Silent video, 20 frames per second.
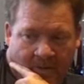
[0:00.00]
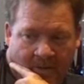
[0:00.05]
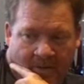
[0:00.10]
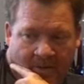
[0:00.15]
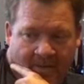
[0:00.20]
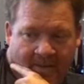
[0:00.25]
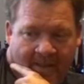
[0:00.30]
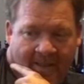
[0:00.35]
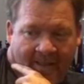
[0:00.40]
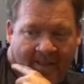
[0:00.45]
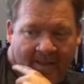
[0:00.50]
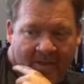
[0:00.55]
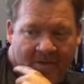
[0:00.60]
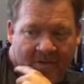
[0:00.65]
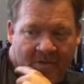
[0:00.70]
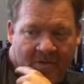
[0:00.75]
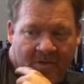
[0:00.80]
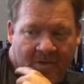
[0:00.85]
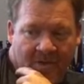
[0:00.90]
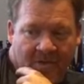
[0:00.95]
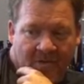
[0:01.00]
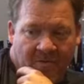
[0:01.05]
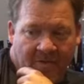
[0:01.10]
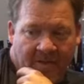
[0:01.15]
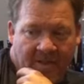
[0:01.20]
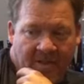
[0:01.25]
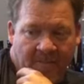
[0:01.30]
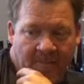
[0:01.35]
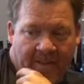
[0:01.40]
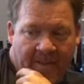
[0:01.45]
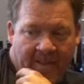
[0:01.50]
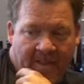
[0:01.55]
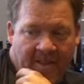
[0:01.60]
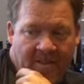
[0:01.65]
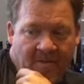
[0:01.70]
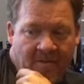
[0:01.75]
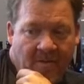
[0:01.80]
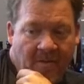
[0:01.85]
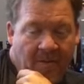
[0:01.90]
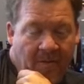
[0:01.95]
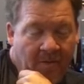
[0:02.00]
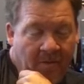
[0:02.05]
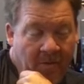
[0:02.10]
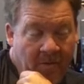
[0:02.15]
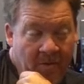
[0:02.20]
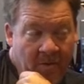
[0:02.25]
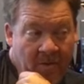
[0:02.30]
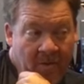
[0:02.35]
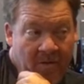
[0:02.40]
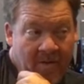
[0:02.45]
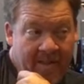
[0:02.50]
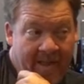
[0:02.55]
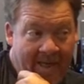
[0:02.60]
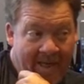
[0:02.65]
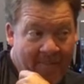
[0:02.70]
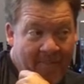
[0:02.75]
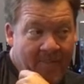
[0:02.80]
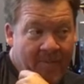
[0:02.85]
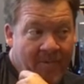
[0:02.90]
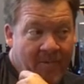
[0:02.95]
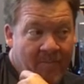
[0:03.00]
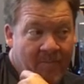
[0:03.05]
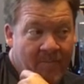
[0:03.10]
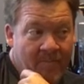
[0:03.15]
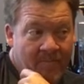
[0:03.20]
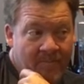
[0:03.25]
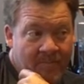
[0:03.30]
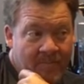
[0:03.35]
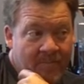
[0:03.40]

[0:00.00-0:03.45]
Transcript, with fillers: is actually Green Man's third tap room,